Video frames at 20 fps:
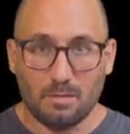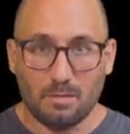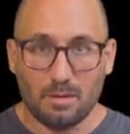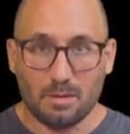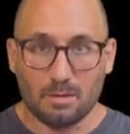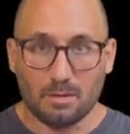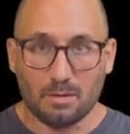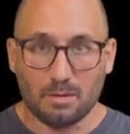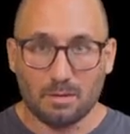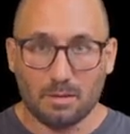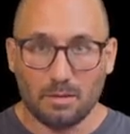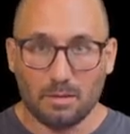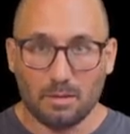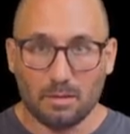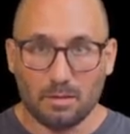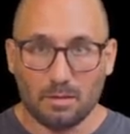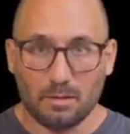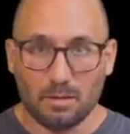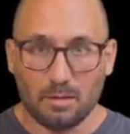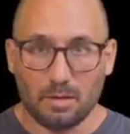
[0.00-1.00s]
this
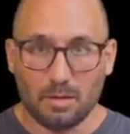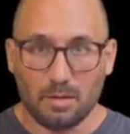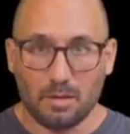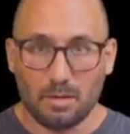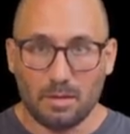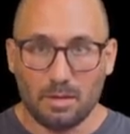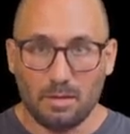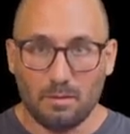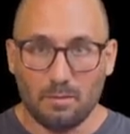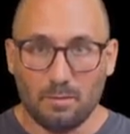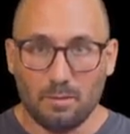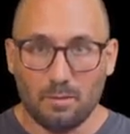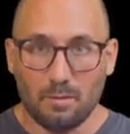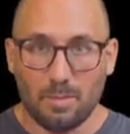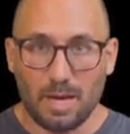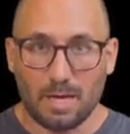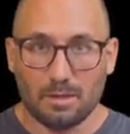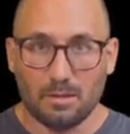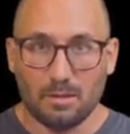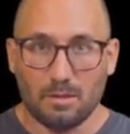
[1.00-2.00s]
little info
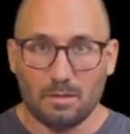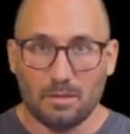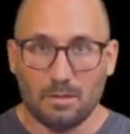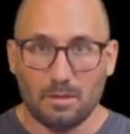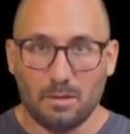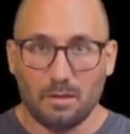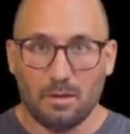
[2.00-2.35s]
button